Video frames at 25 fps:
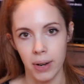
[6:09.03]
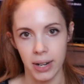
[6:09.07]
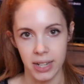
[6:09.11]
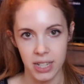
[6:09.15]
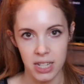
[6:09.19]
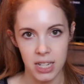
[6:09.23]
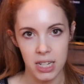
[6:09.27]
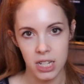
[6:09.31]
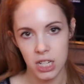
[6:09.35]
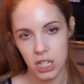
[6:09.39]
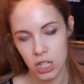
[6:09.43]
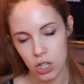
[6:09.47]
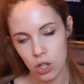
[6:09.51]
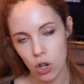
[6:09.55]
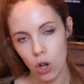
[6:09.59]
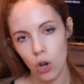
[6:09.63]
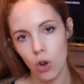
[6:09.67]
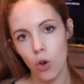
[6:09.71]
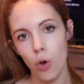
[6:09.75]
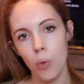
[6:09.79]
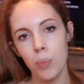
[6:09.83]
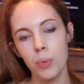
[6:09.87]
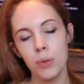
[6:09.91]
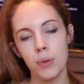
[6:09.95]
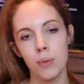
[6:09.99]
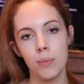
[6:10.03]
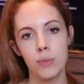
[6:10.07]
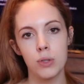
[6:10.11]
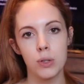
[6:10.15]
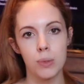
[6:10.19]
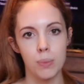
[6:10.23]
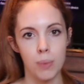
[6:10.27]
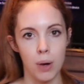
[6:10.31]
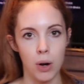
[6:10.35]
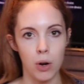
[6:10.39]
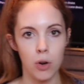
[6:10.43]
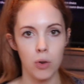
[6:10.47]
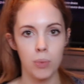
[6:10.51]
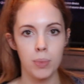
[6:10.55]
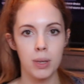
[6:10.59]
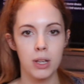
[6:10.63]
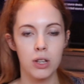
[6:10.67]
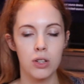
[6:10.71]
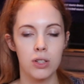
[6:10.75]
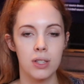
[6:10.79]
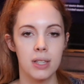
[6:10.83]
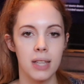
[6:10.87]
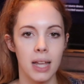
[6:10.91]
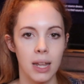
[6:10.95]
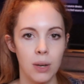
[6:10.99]
Actually, she's gonna open them tomorrow,
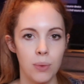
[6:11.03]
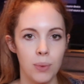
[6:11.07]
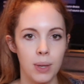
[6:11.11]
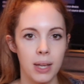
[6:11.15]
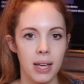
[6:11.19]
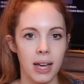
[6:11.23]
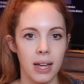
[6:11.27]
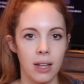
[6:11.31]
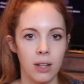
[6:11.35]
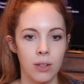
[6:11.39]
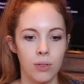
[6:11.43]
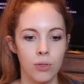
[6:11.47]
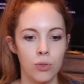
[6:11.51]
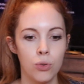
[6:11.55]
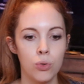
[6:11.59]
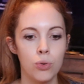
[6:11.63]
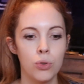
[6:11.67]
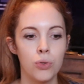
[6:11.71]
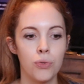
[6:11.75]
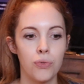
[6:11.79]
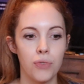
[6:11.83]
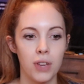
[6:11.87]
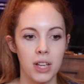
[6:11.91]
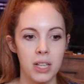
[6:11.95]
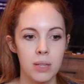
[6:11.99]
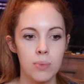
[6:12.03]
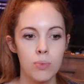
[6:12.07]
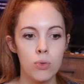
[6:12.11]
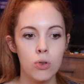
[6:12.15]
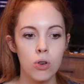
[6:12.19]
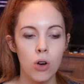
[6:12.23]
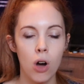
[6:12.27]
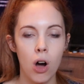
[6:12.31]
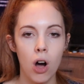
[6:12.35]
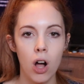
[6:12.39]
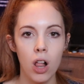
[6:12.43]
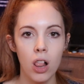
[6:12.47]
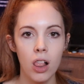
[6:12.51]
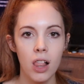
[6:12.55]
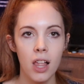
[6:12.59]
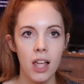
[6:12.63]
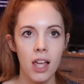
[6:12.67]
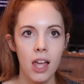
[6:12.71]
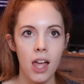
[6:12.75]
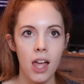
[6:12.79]
because then we can do the Facebook call.